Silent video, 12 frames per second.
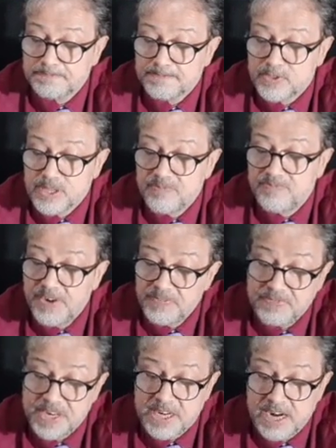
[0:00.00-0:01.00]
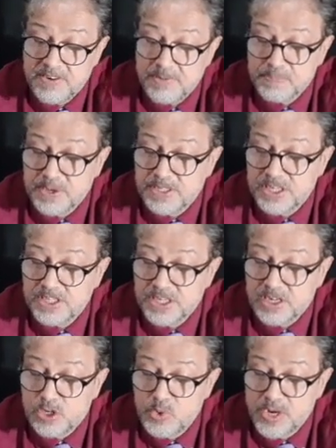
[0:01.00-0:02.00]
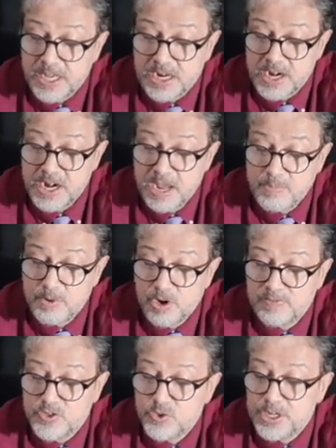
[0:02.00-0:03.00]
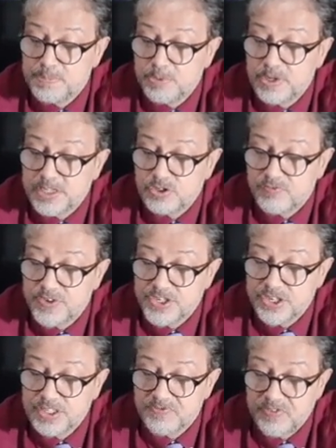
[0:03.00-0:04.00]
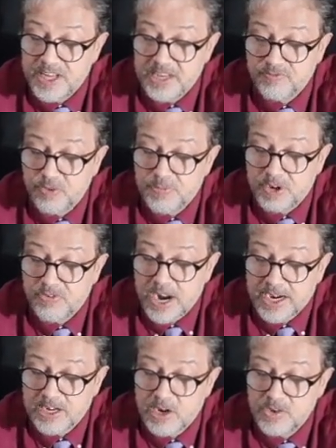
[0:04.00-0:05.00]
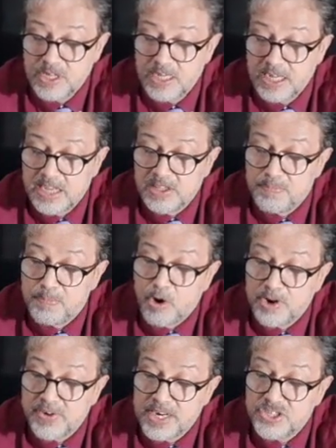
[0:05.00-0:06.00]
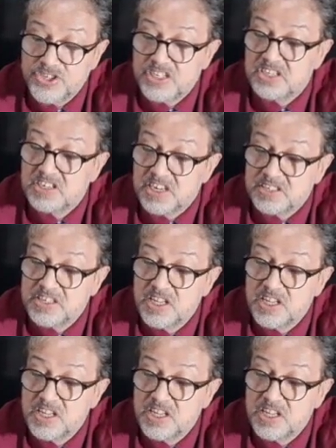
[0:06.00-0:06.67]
some 1,500 persons, including a number of junior police officials fleeing from the crackdown in the bordering Chin state.